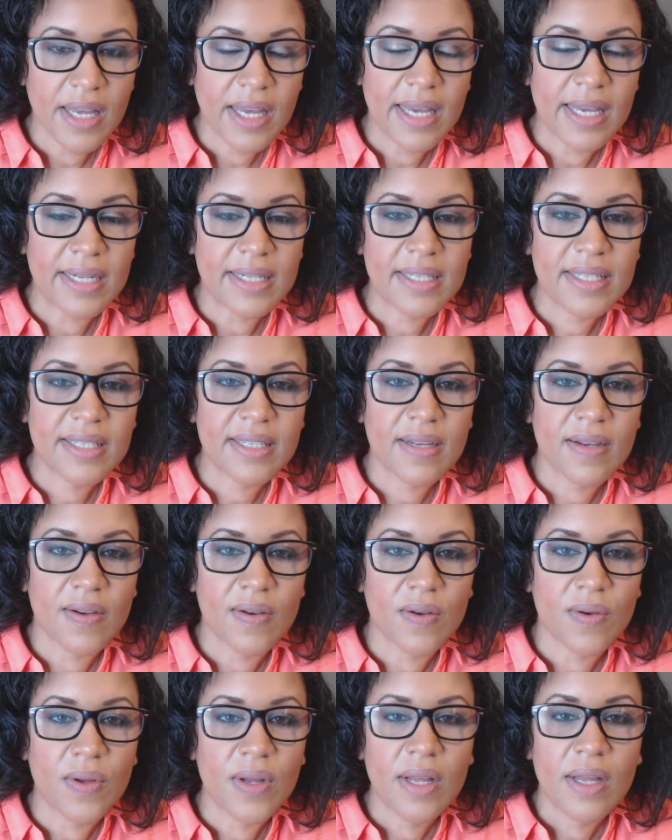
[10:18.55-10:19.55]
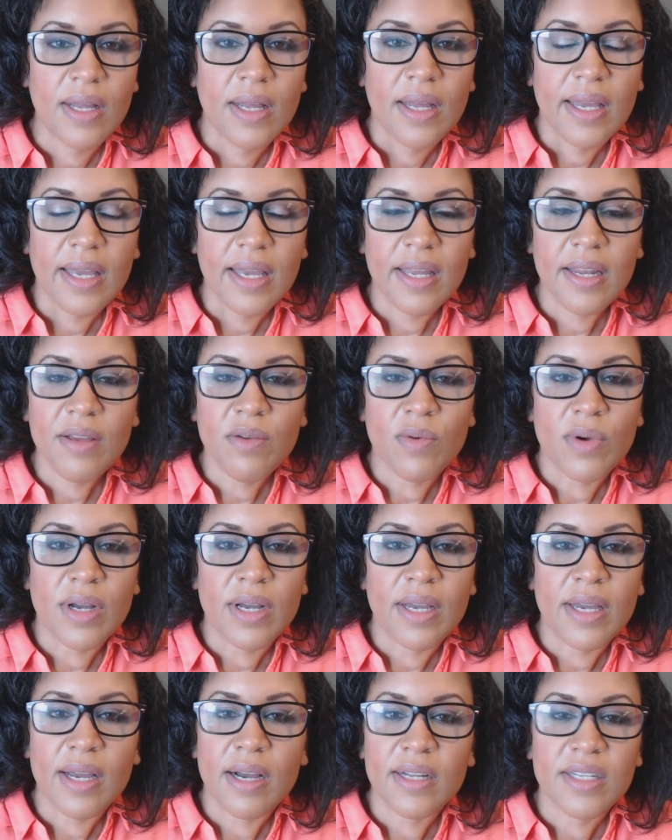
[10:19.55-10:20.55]
And so,
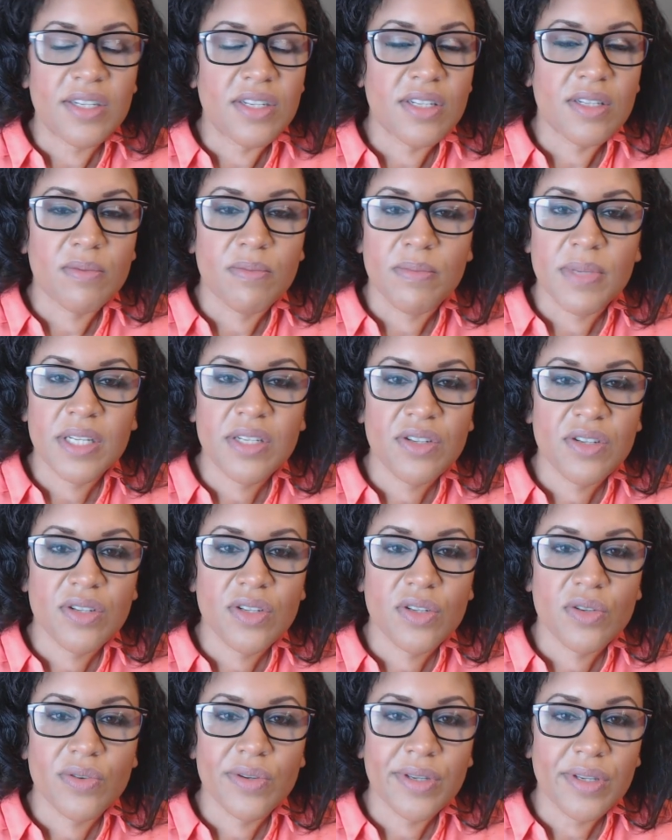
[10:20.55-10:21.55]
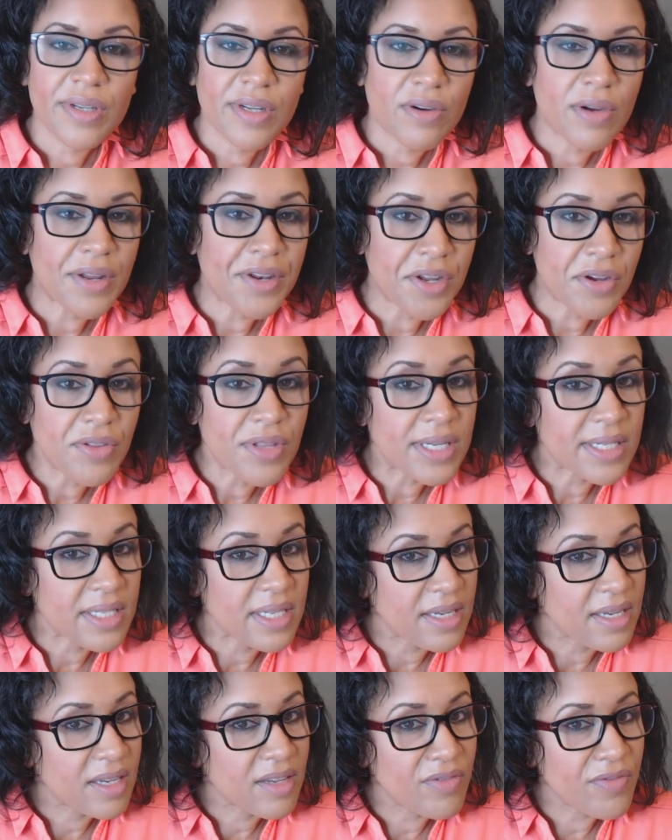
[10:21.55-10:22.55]
anyway, I just mentioned to her, I know that's
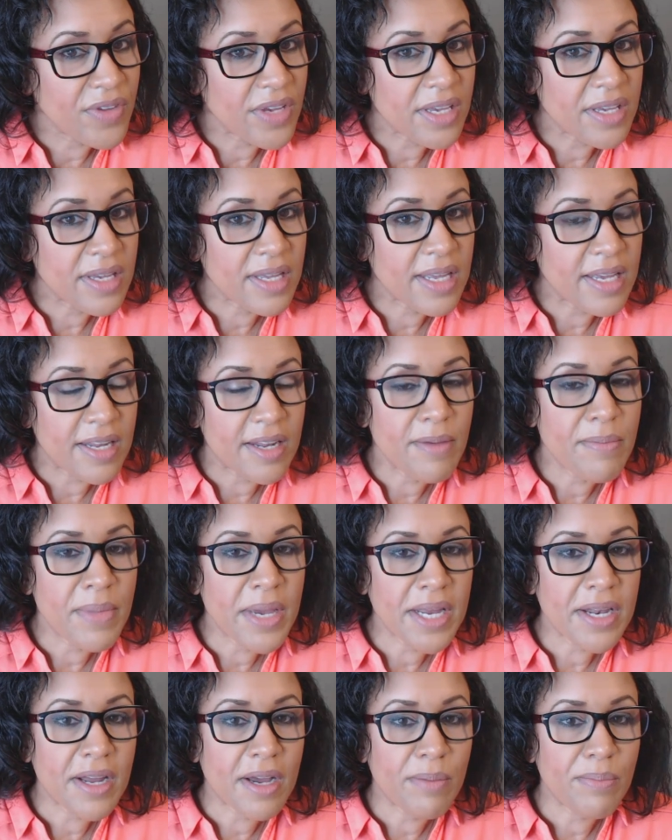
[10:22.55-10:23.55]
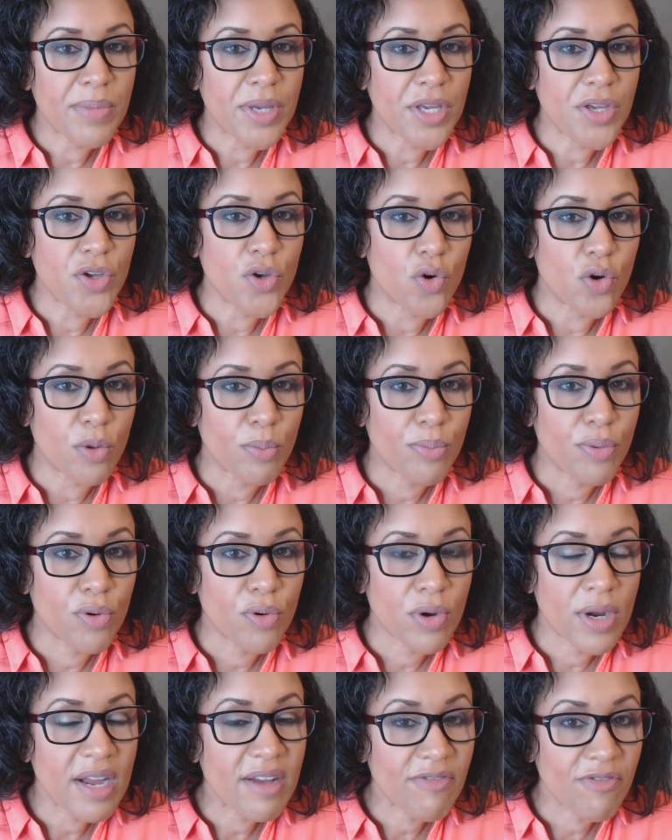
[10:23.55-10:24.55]
inconvenient and it may not be your
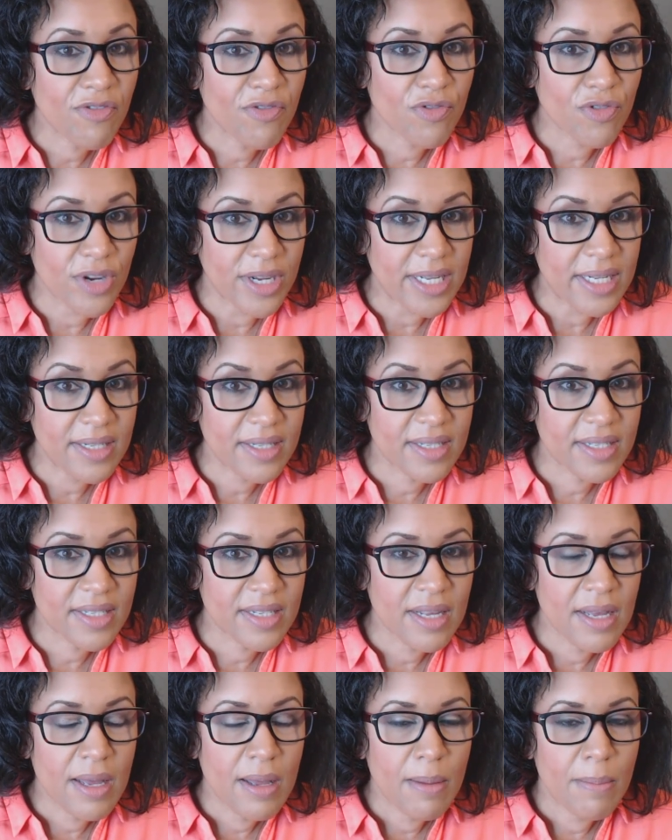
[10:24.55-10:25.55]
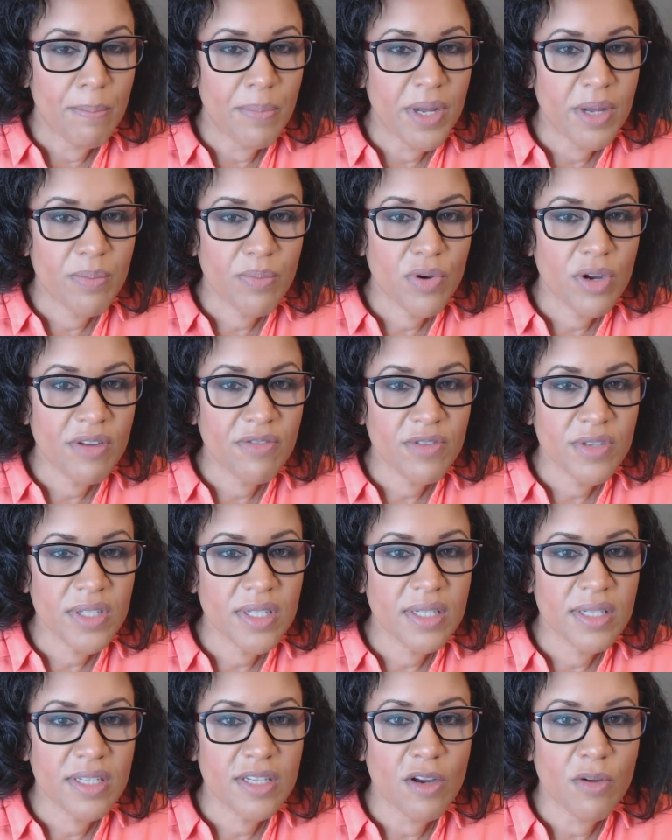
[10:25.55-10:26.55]
preference, but
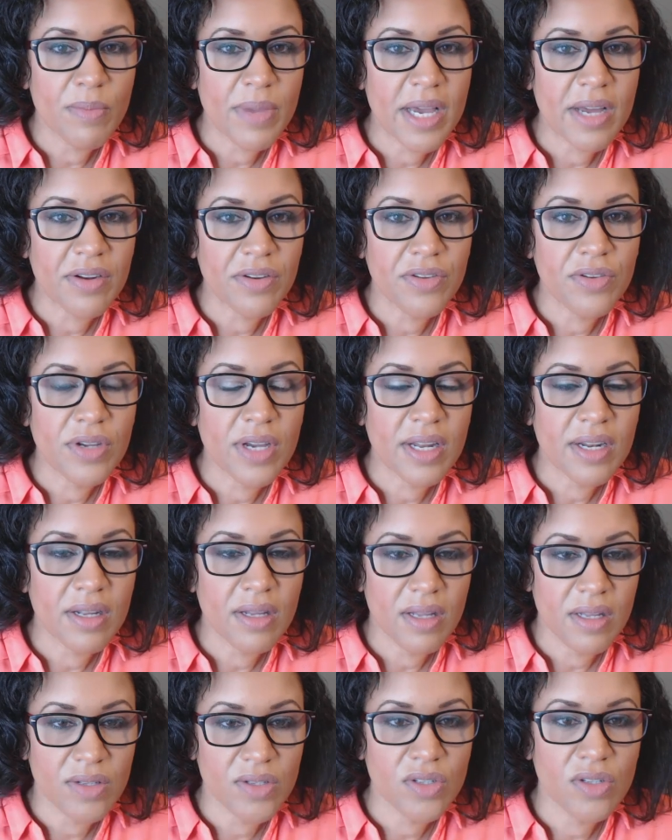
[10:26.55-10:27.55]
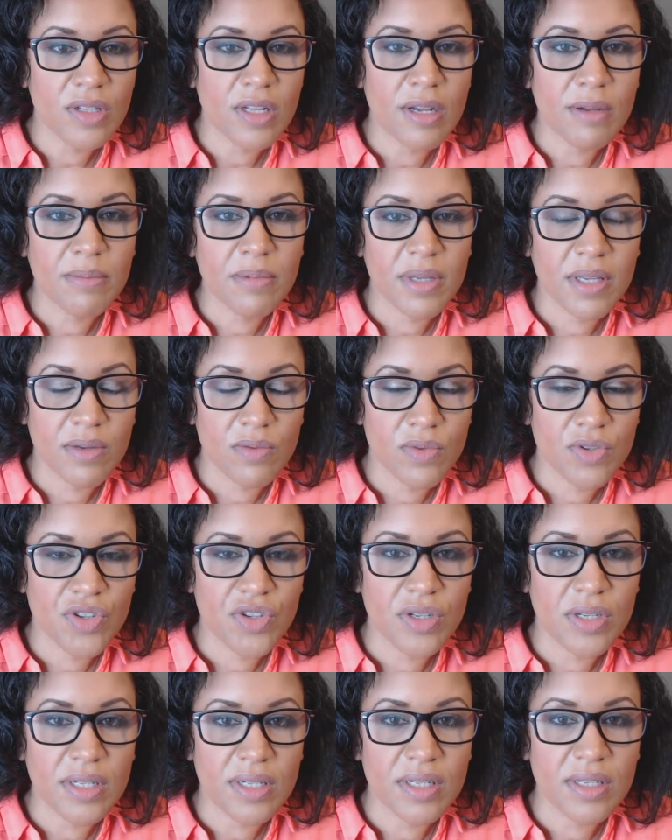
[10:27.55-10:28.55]
preferences don't matter. You got to hustle up, get
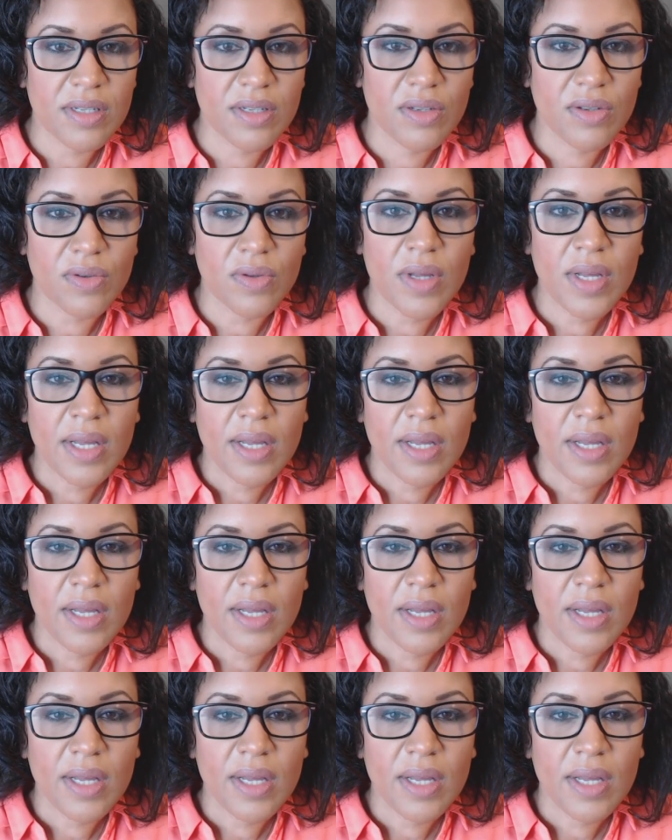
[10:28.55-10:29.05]
what you need to do.